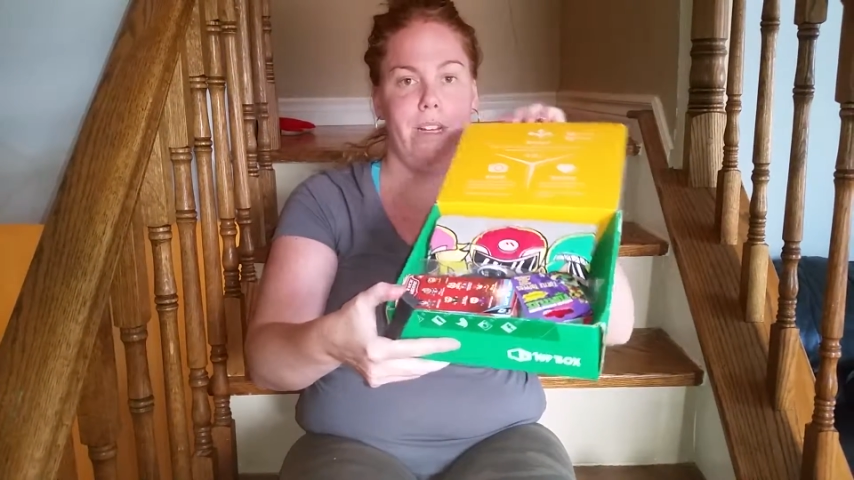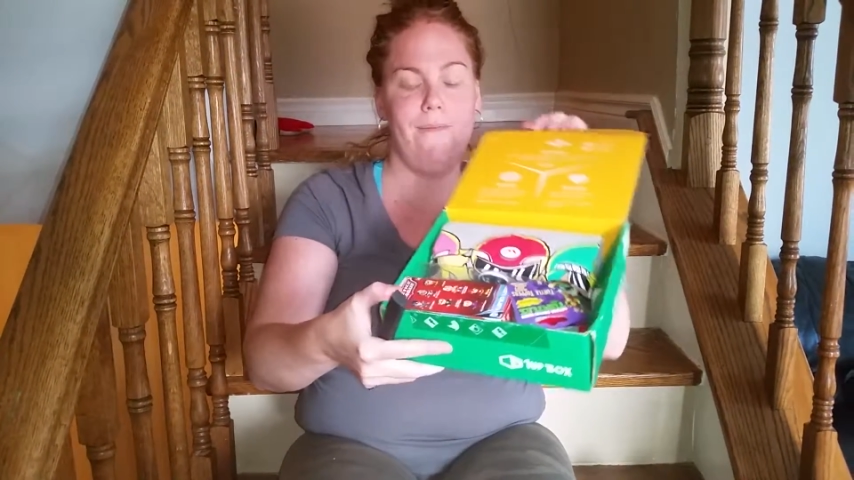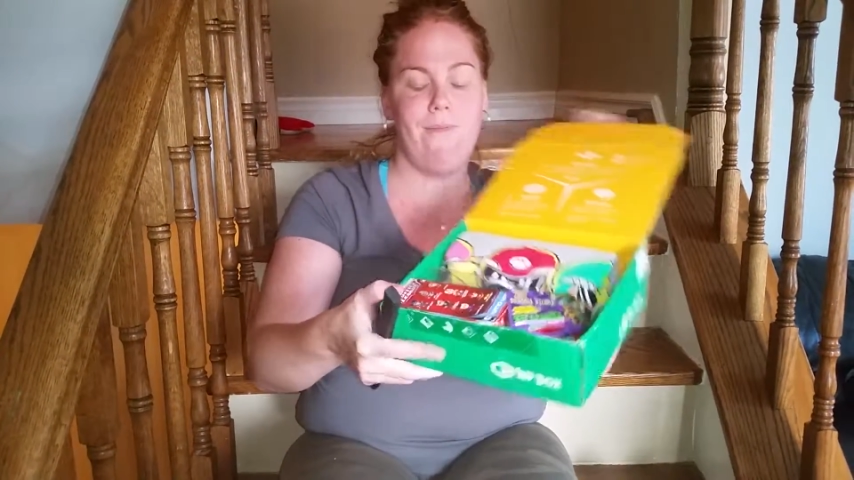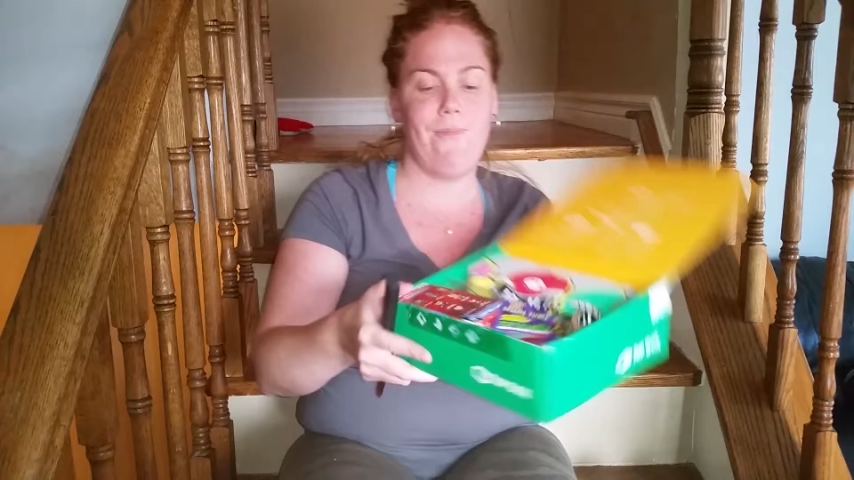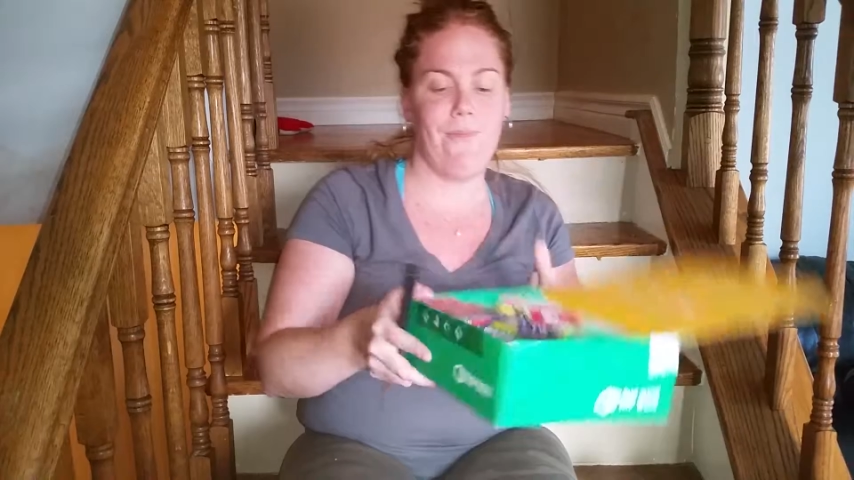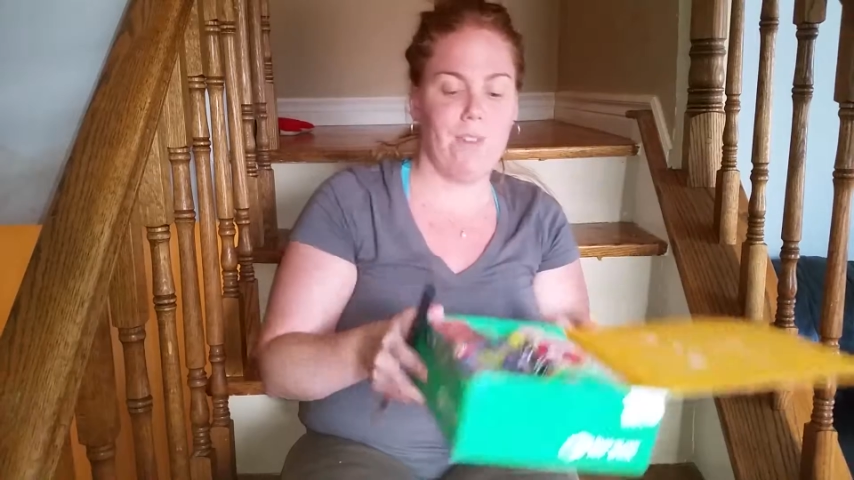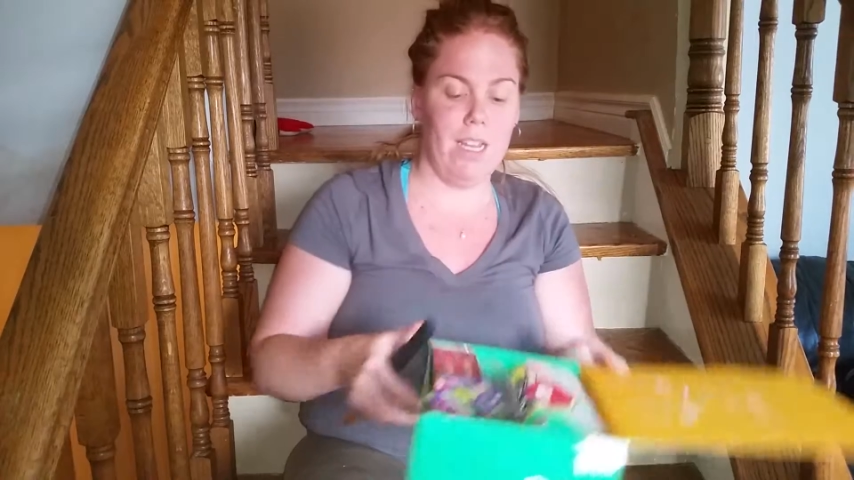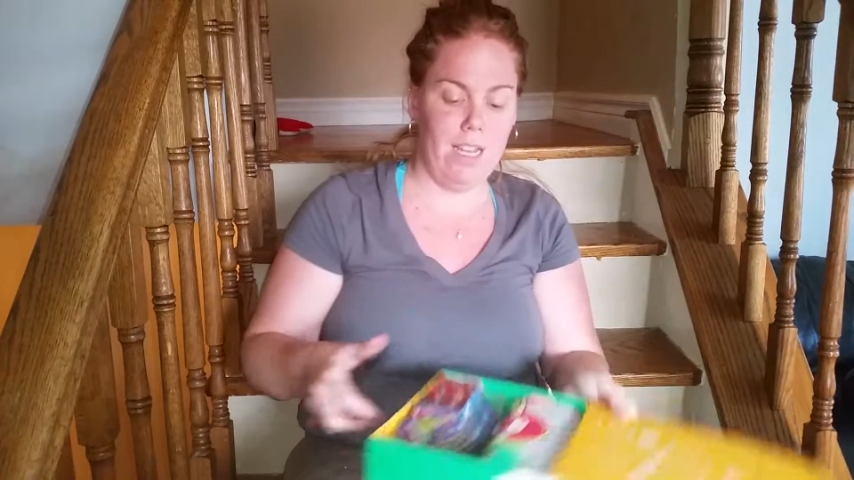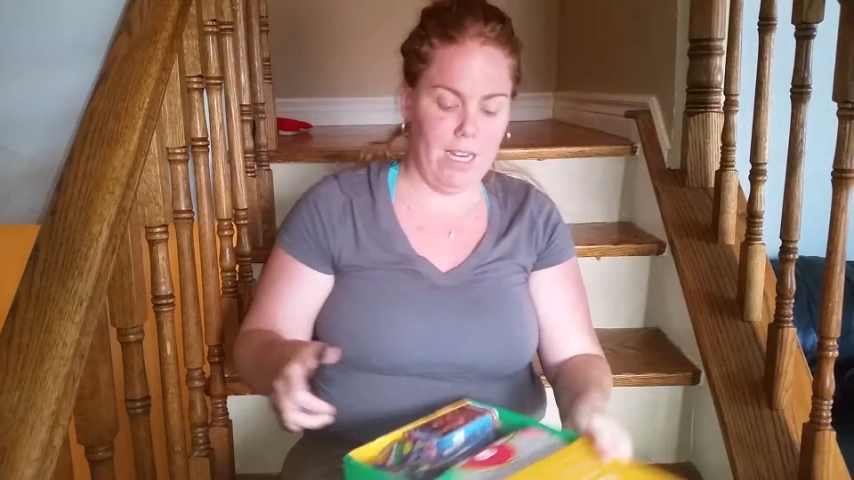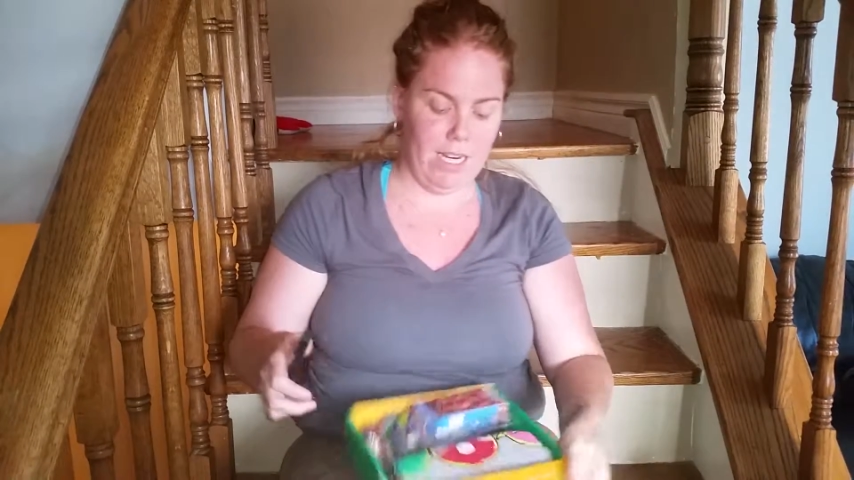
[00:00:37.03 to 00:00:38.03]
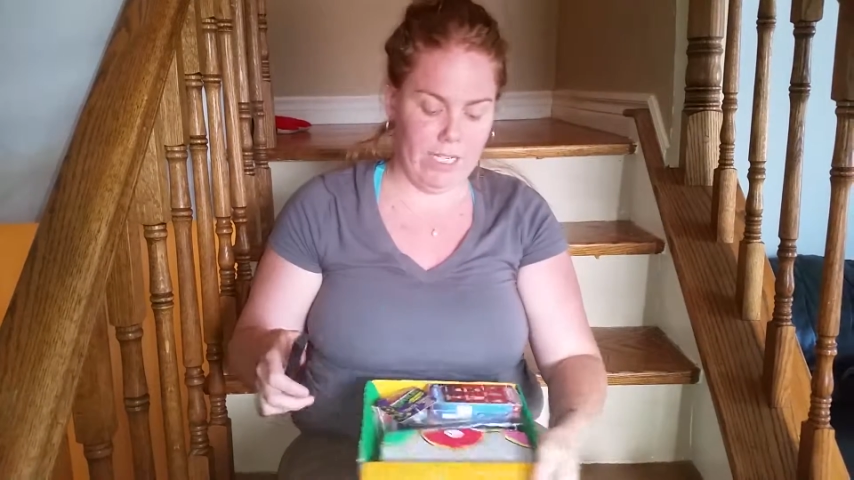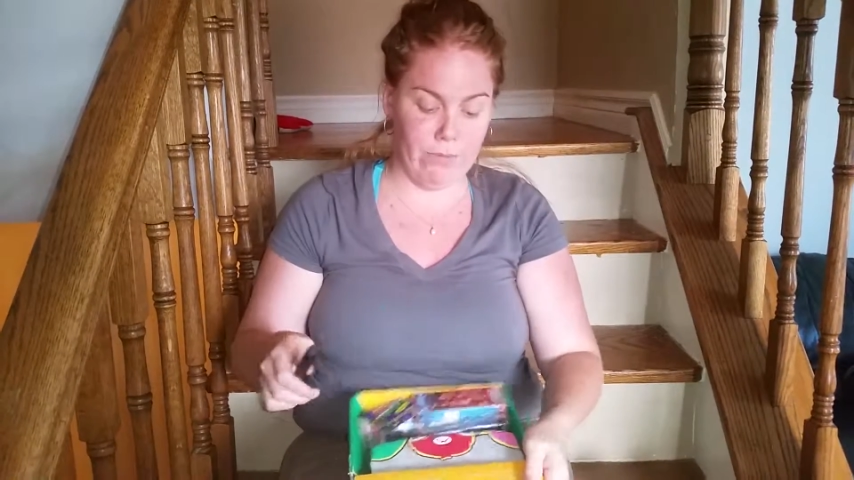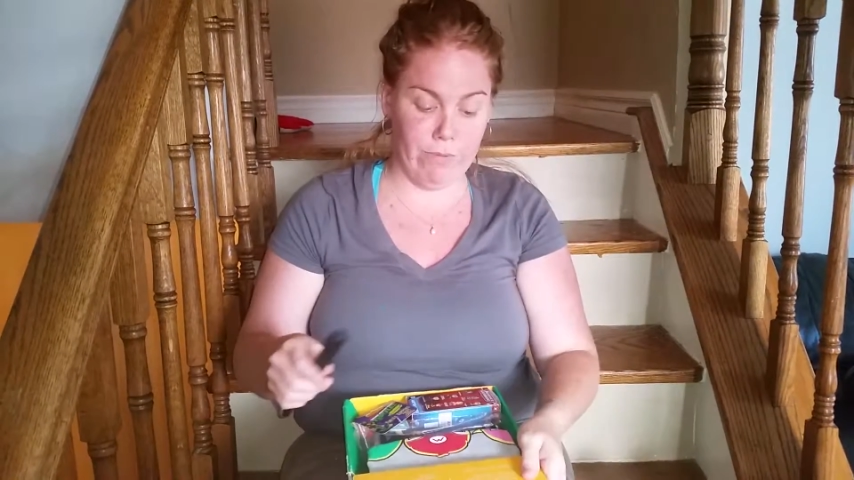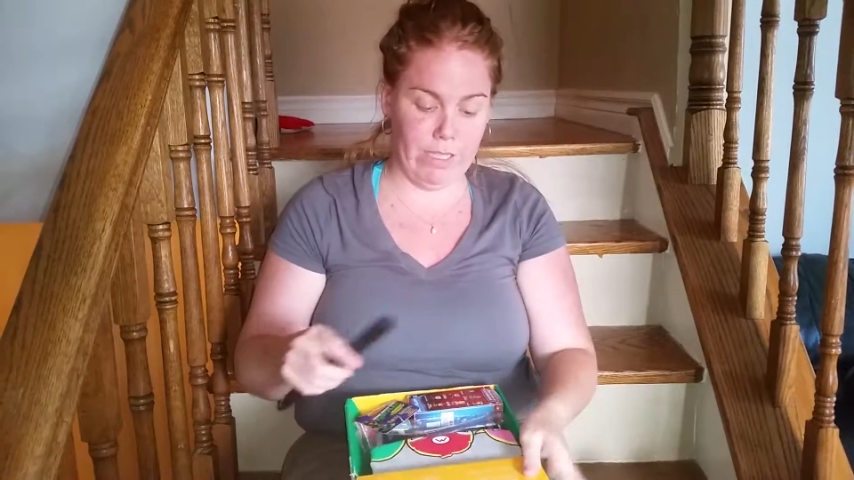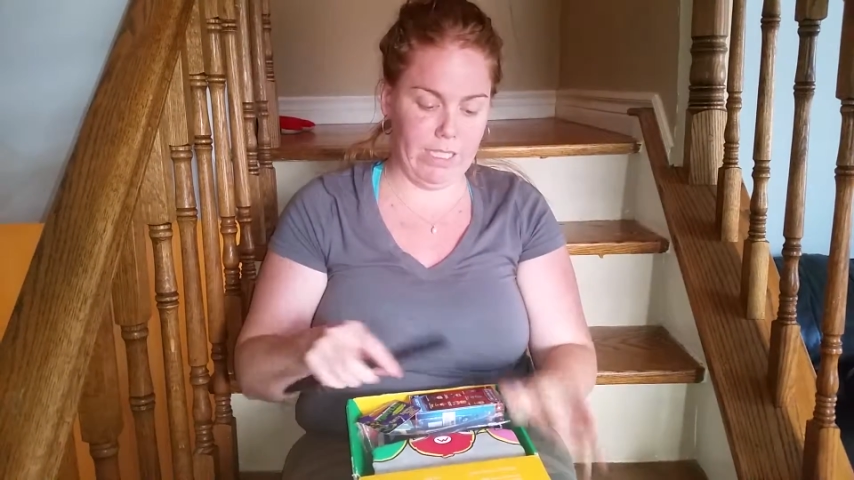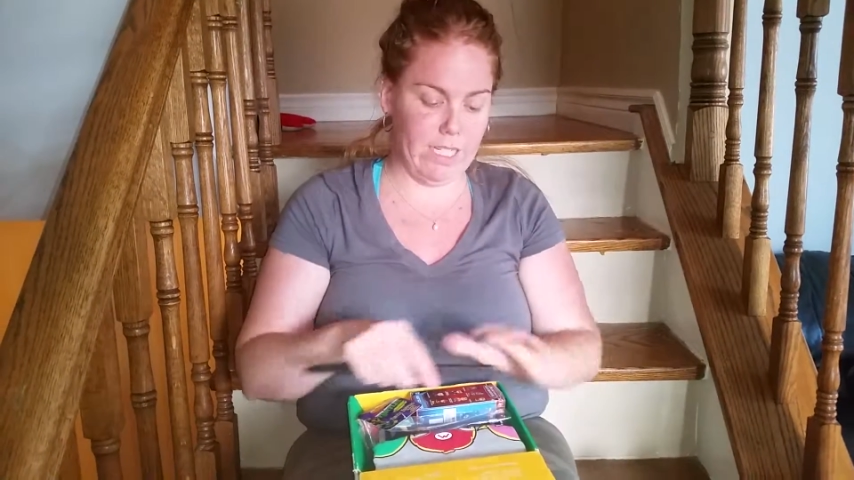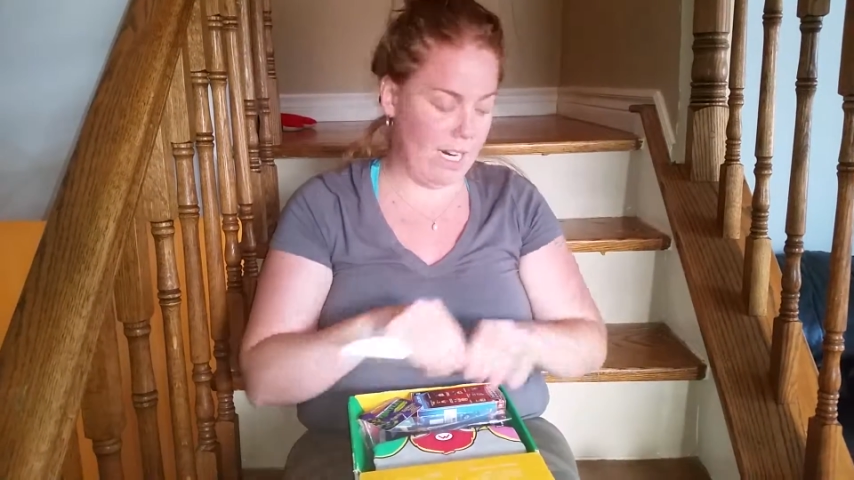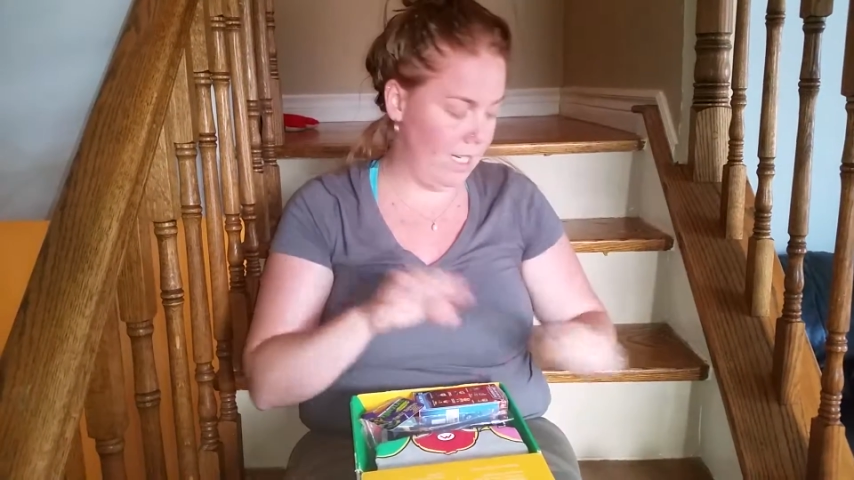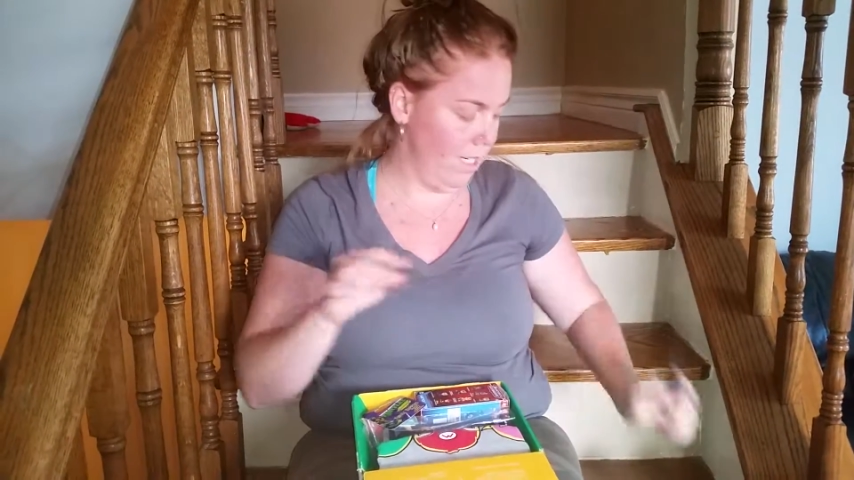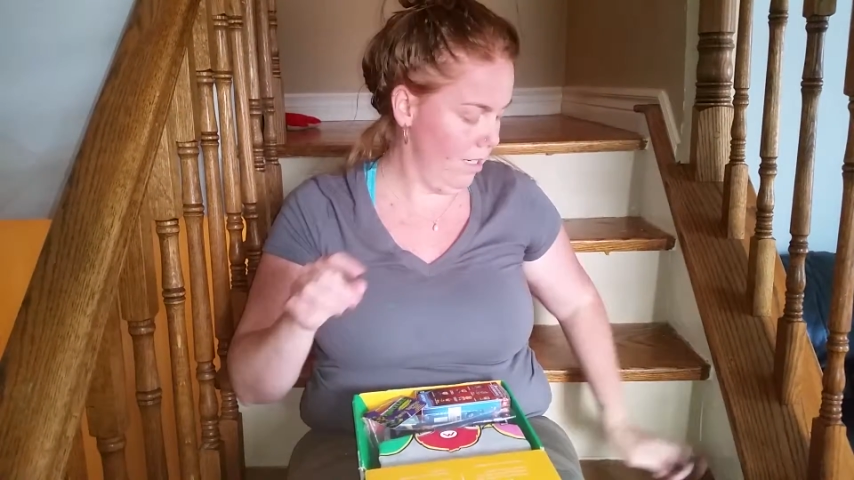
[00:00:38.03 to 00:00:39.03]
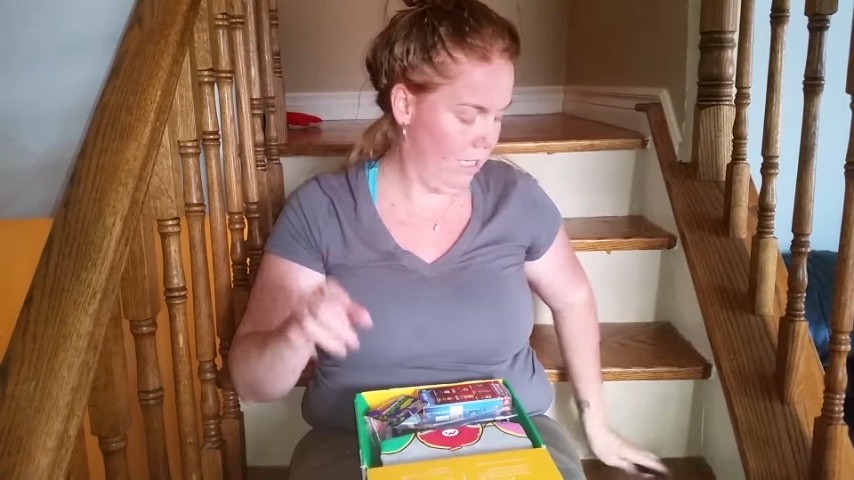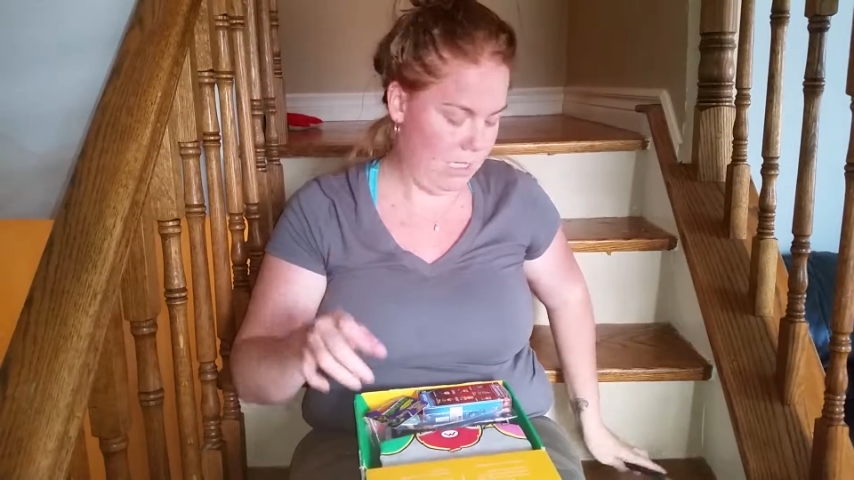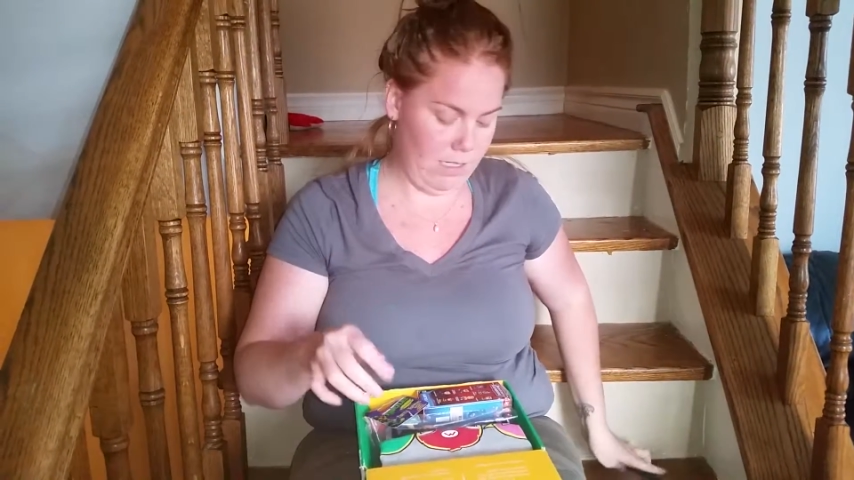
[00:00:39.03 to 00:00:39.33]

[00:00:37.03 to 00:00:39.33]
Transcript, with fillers: it. It's really tiny.